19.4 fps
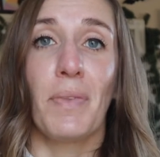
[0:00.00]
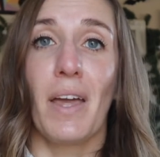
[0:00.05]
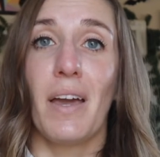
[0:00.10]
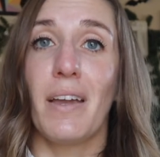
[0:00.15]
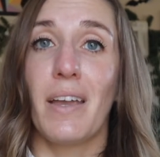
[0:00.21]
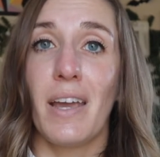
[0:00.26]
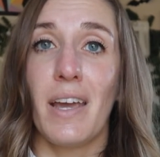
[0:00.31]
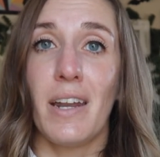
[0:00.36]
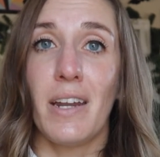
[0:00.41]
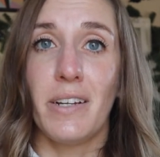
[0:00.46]

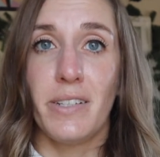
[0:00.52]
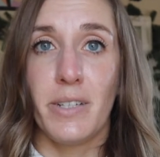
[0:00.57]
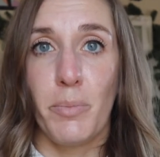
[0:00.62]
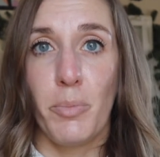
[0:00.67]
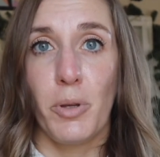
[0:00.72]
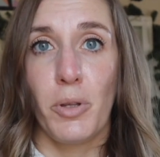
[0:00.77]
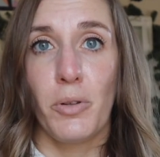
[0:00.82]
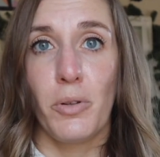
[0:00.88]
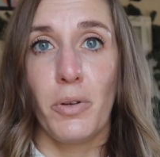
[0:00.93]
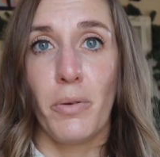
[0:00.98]
Again, I
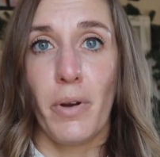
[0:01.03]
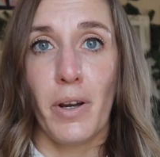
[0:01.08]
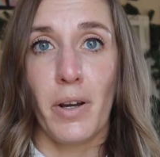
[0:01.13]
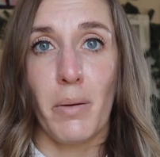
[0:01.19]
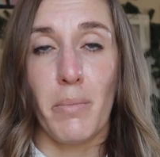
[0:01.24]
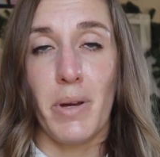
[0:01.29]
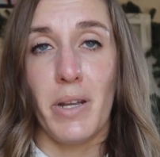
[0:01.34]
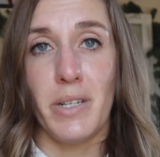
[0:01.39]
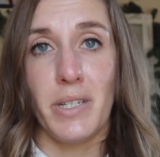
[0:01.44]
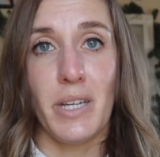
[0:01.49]
typically
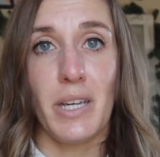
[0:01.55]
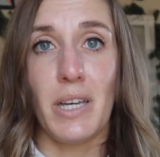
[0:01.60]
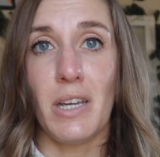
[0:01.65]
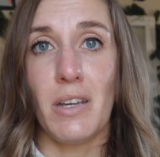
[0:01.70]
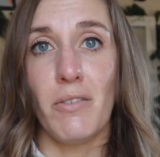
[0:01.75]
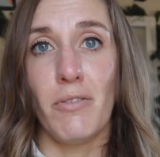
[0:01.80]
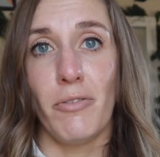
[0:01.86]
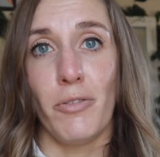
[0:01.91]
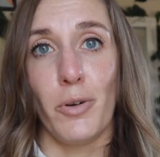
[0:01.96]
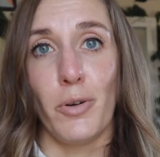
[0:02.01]
recommend
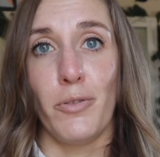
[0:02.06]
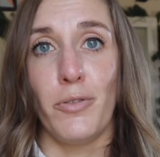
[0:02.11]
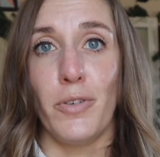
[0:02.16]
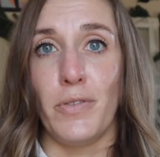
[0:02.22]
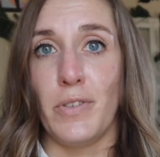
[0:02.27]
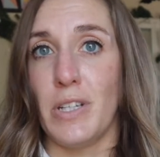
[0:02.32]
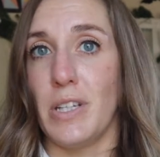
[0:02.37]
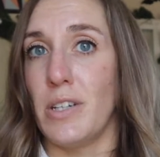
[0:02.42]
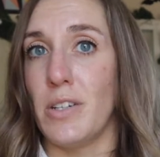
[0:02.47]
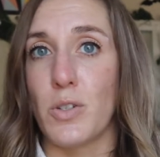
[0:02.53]
heat for
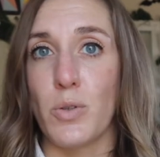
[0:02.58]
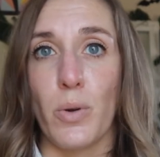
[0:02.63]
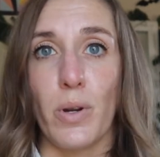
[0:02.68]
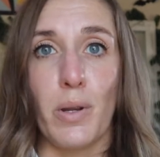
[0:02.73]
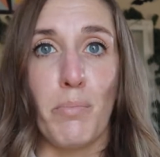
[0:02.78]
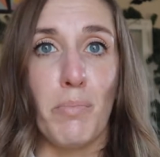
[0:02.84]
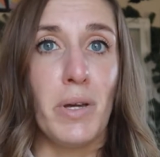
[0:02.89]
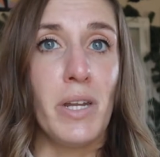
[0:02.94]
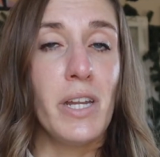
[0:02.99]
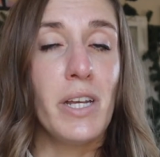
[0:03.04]
15 to
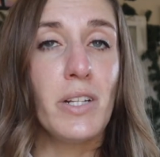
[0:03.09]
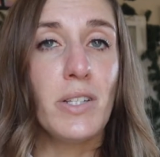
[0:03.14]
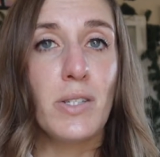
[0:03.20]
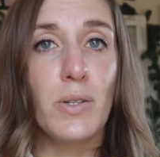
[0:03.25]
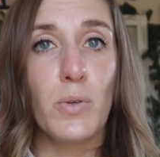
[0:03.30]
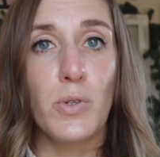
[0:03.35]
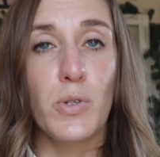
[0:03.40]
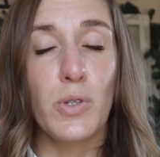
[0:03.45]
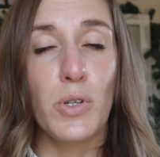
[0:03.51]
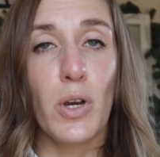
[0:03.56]
20 minutes
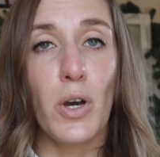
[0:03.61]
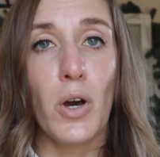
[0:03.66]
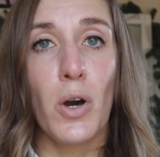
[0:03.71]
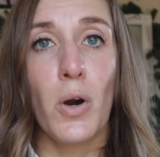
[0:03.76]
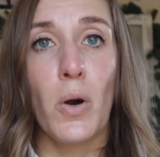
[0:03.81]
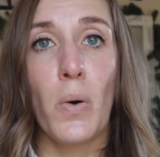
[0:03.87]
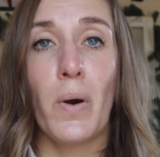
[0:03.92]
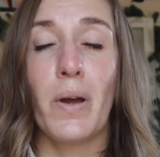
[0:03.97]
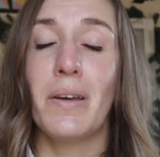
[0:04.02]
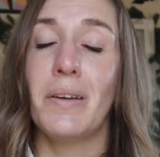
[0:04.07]
or
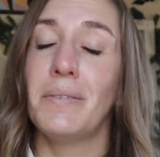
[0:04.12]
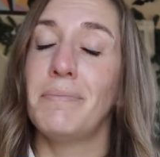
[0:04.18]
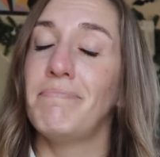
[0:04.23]
so,